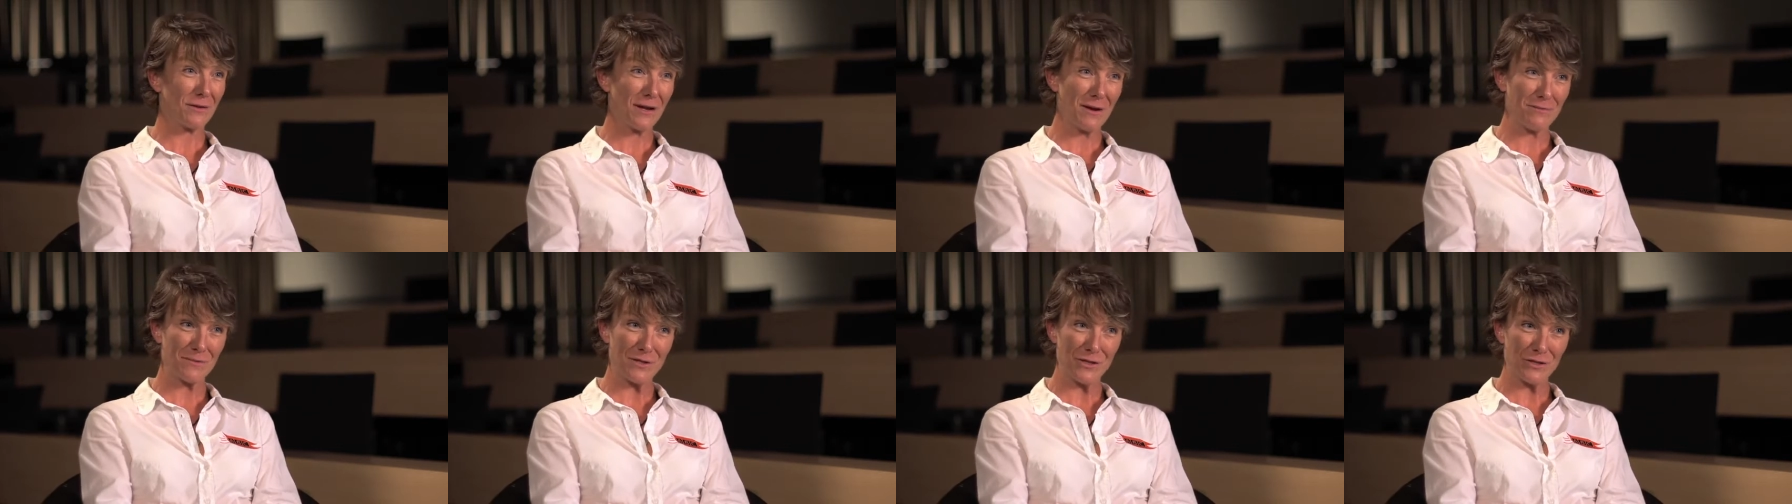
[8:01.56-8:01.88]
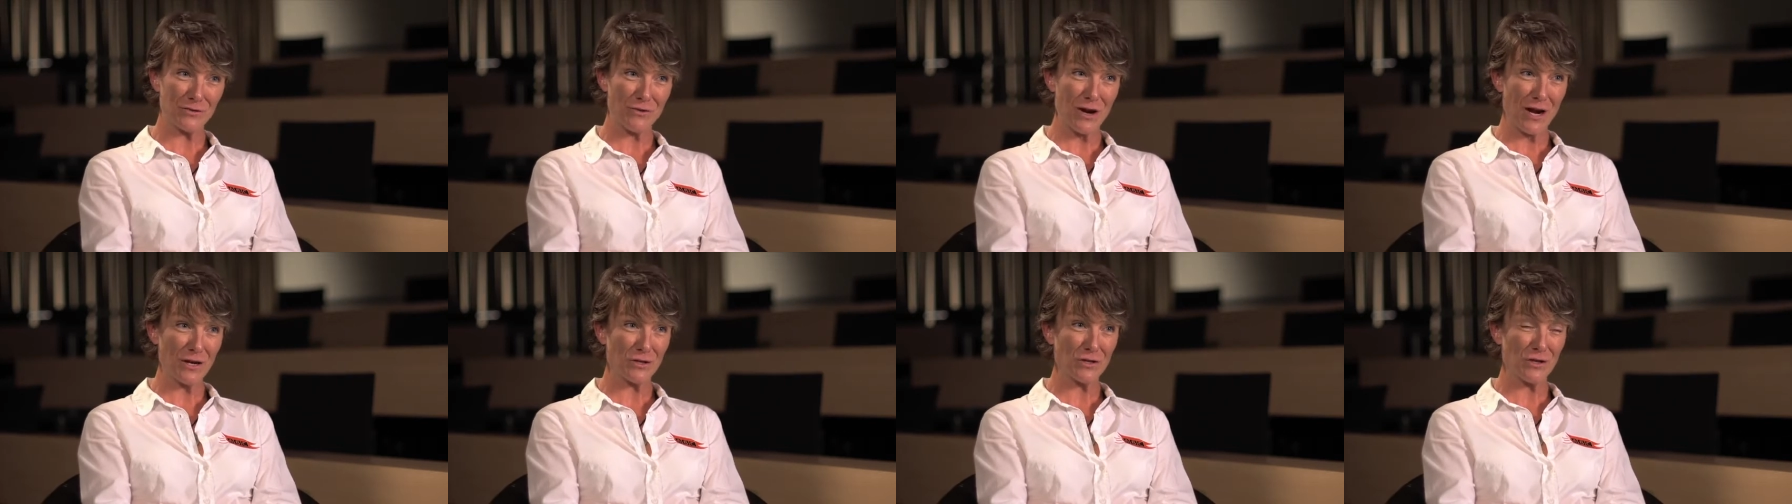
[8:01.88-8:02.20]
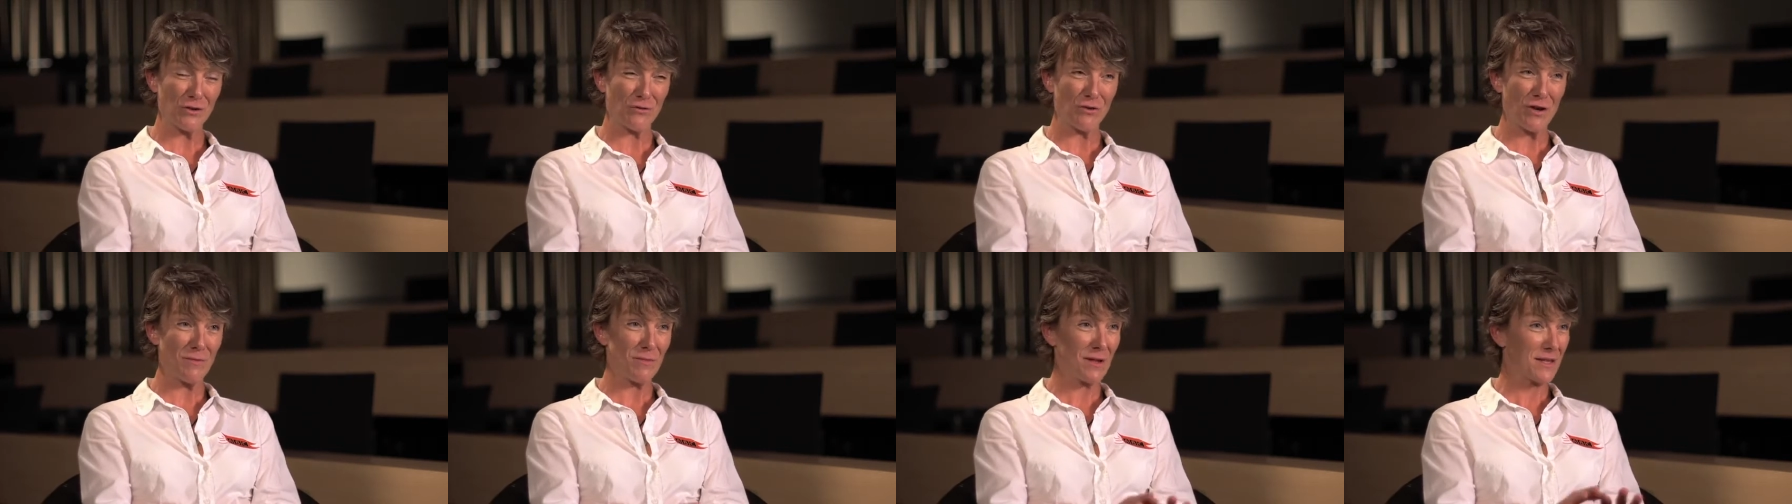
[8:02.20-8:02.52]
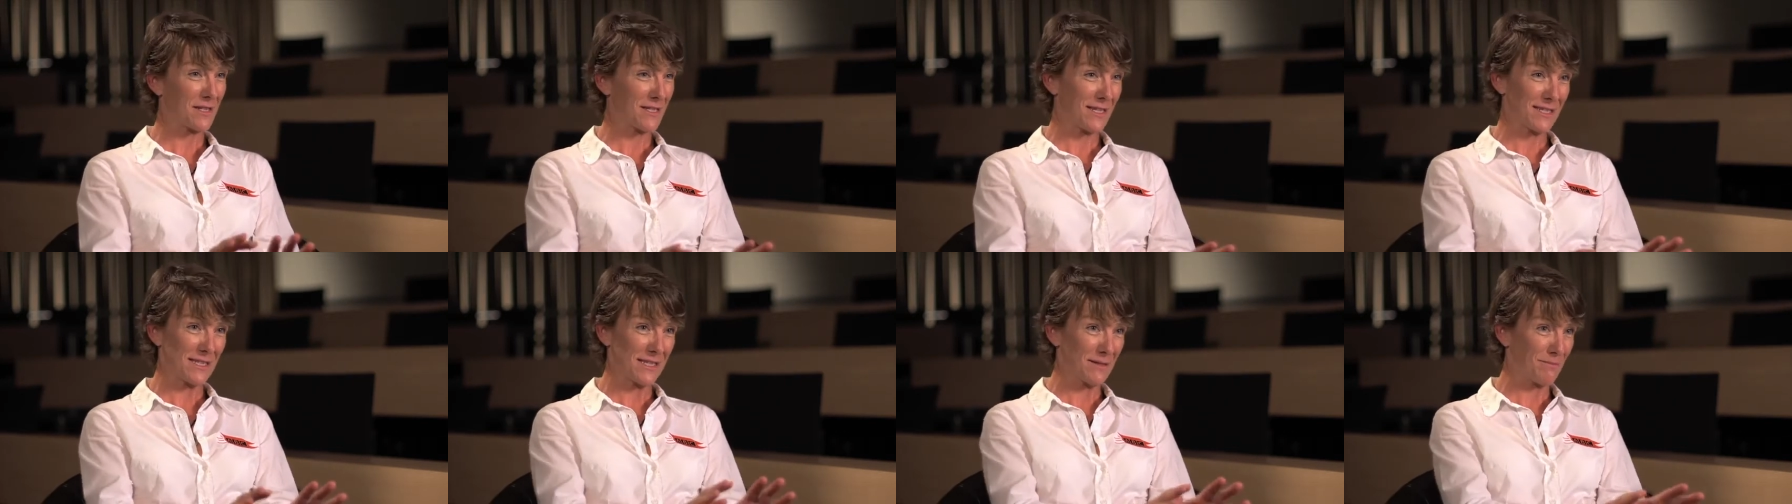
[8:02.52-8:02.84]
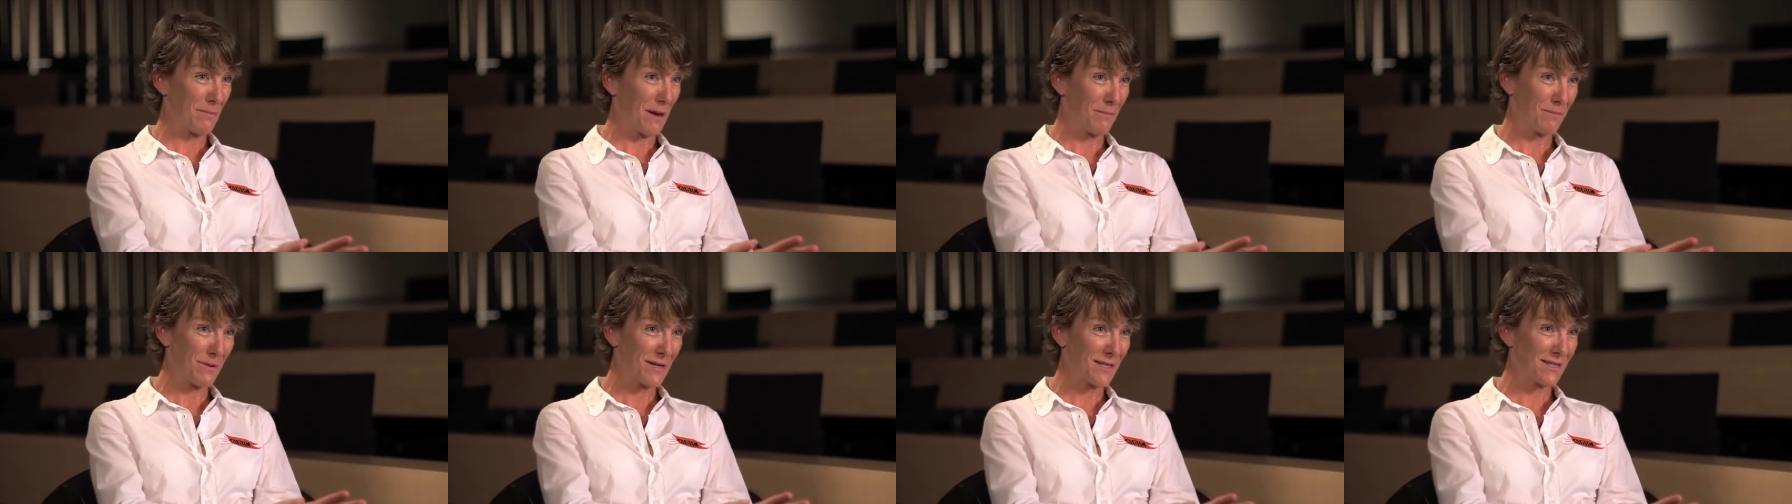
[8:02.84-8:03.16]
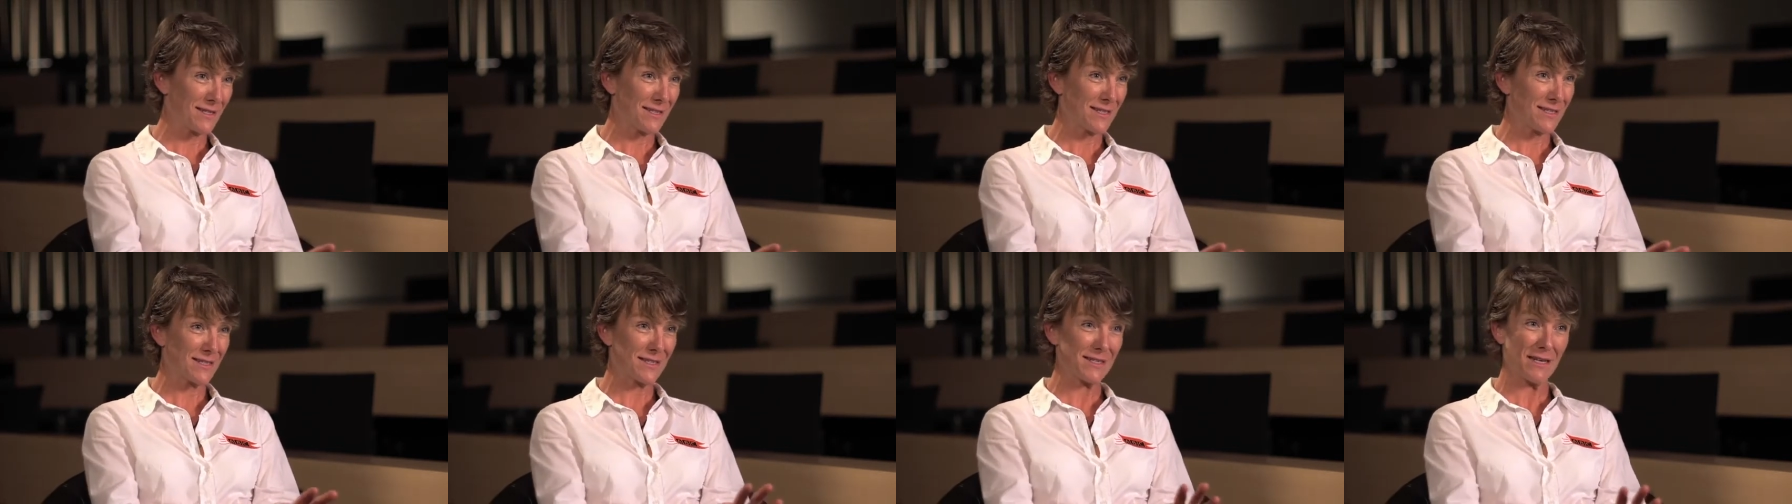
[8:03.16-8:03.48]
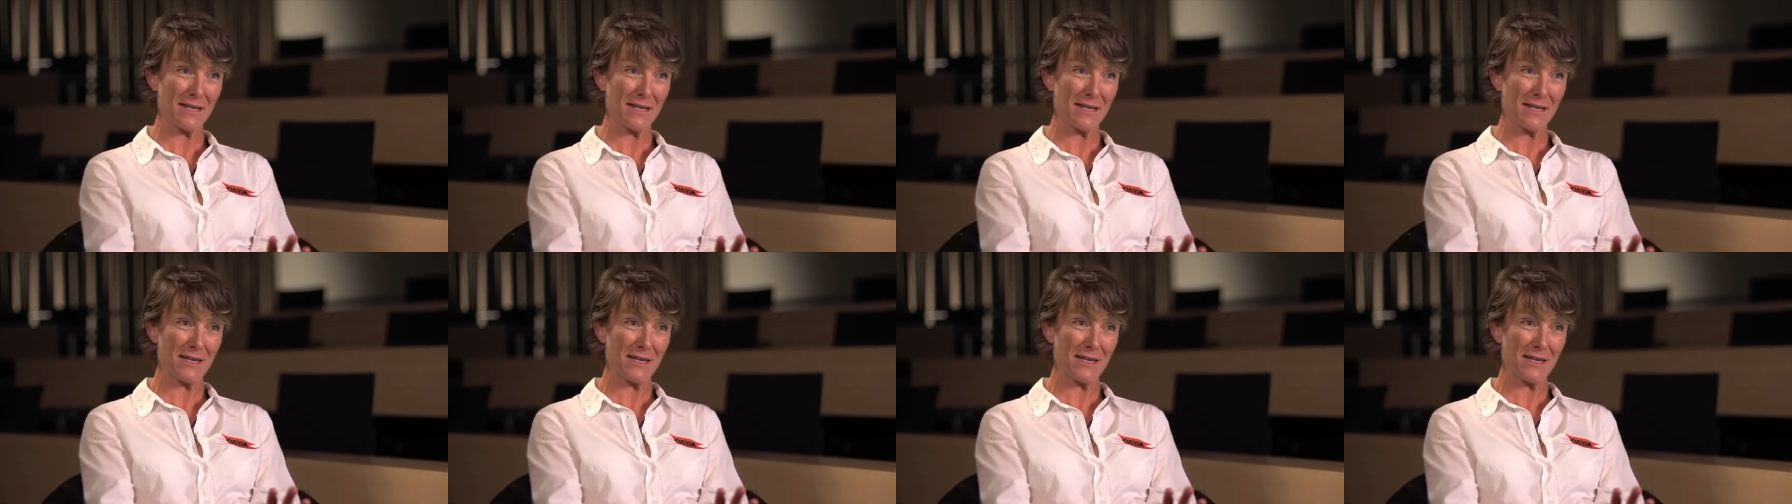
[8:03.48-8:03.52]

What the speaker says: up to scratch in 3 months, this is my business.